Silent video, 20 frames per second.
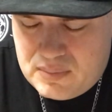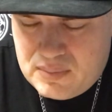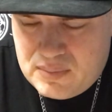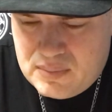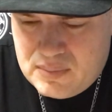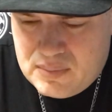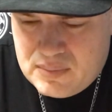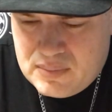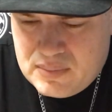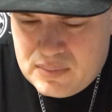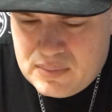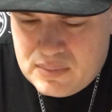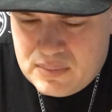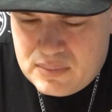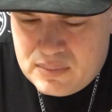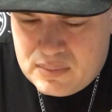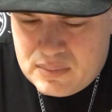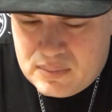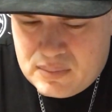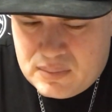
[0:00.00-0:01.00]

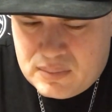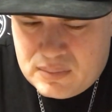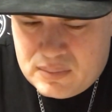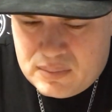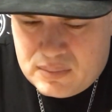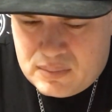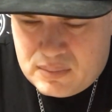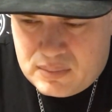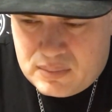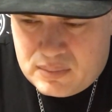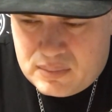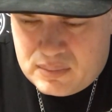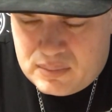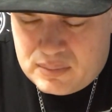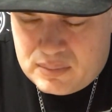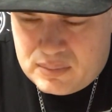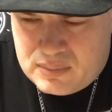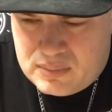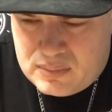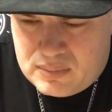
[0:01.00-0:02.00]

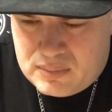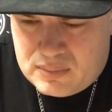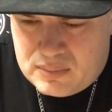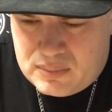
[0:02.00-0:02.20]
(no one is talking)